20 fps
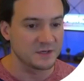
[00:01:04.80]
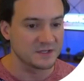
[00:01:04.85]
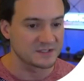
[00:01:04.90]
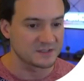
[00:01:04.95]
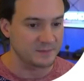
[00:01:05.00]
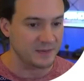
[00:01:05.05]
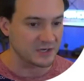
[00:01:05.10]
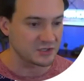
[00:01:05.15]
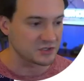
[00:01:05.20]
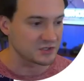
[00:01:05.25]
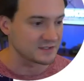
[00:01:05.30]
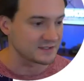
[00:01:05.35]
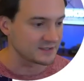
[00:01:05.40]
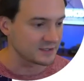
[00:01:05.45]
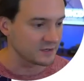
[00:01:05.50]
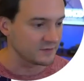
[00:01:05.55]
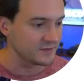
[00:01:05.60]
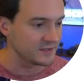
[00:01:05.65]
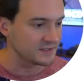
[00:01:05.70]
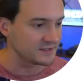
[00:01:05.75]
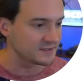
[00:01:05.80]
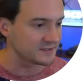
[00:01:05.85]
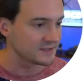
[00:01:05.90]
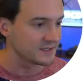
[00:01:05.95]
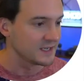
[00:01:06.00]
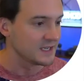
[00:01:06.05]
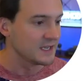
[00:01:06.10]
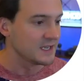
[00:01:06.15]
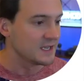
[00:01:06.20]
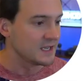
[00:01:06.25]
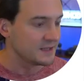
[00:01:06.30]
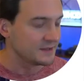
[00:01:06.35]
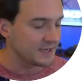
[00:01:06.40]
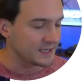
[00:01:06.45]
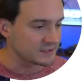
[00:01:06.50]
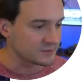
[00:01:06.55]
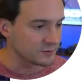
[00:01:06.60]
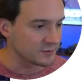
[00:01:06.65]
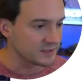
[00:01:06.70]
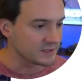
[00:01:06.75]
inspection service.
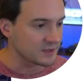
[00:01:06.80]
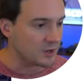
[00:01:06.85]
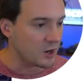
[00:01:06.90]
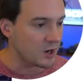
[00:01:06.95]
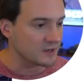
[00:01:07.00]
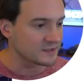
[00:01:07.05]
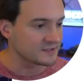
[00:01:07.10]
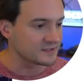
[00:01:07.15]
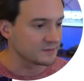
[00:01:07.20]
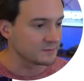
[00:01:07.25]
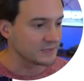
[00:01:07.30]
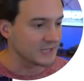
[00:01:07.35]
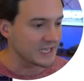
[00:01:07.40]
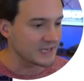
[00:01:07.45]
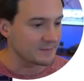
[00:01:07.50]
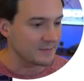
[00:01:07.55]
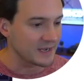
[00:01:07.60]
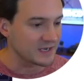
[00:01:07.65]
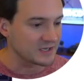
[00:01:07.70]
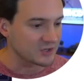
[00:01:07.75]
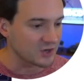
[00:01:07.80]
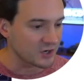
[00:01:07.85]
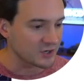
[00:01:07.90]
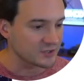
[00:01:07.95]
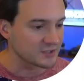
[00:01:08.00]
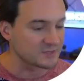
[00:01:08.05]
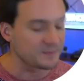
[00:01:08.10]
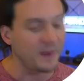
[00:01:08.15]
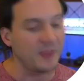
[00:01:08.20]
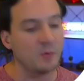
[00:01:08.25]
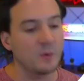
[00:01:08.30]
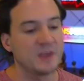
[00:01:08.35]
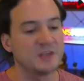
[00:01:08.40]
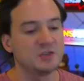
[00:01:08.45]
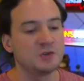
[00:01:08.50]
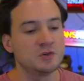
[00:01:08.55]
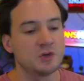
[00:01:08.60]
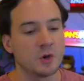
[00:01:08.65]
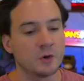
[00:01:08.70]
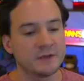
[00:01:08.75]
Next one, awesome like my daughters. By the way,
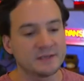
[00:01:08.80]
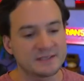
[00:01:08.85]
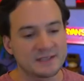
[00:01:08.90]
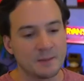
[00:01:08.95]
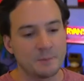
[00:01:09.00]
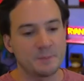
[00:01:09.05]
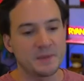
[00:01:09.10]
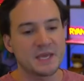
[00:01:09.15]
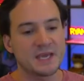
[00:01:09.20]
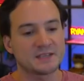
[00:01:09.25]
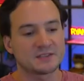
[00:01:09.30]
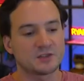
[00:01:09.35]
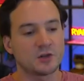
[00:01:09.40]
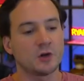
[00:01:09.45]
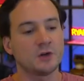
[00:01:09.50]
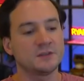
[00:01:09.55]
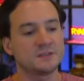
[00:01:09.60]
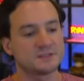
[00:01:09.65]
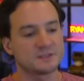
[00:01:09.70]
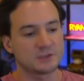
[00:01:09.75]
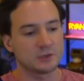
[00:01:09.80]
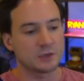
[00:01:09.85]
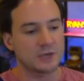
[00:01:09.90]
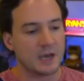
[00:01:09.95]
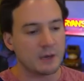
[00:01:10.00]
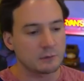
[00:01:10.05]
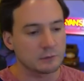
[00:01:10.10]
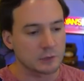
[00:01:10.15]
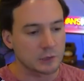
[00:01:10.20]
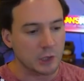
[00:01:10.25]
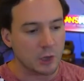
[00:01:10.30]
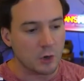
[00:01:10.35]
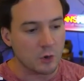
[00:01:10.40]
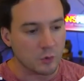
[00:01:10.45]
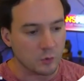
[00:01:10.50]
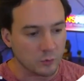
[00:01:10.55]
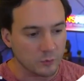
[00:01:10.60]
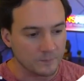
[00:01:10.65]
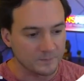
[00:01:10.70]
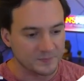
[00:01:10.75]
did you notice the BSRs? Look how
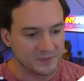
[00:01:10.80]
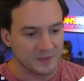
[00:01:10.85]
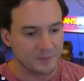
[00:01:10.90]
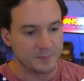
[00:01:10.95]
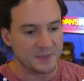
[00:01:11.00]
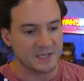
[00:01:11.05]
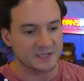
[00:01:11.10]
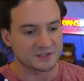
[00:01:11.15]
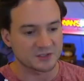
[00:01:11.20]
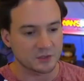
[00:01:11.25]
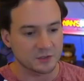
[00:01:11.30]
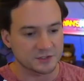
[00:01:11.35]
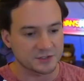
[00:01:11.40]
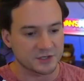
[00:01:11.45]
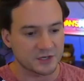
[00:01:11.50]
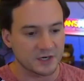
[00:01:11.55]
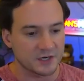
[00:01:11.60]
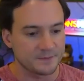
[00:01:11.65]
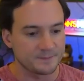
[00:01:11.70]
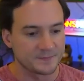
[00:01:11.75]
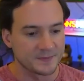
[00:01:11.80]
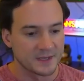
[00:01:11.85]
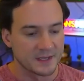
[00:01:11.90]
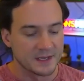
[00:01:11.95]
low the BSRs are.